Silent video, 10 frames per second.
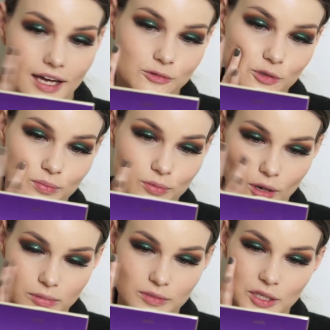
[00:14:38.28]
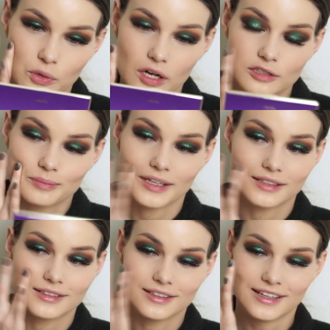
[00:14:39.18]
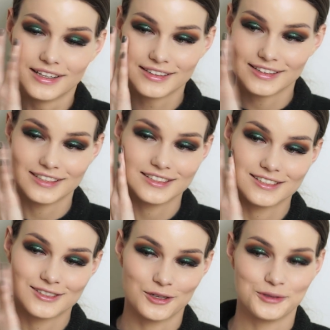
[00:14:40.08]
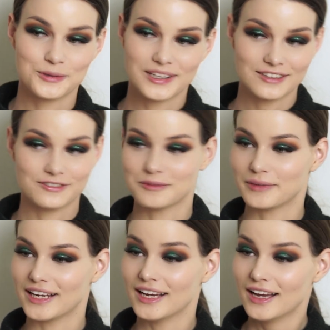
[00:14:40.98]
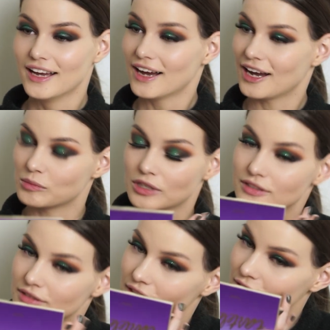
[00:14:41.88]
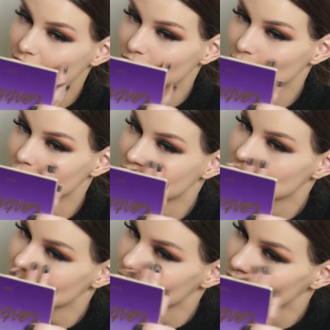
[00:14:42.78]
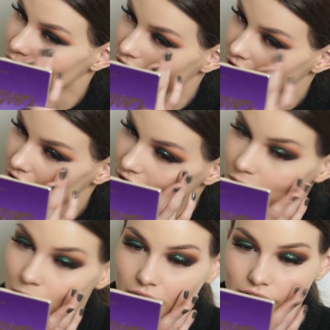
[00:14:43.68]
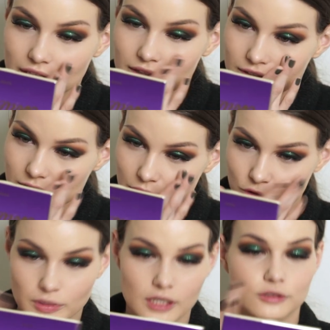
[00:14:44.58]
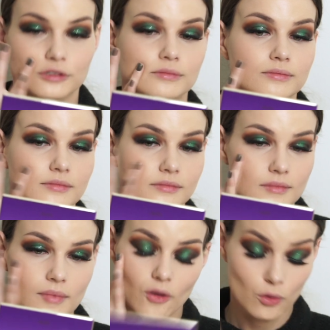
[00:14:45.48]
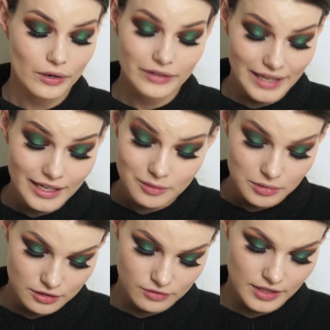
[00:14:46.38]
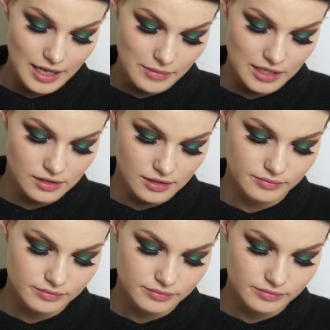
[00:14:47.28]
that was probably worse, but this is so weird for me. I'm honestly not used to wearing this much blush, or wearing any blush for that matter.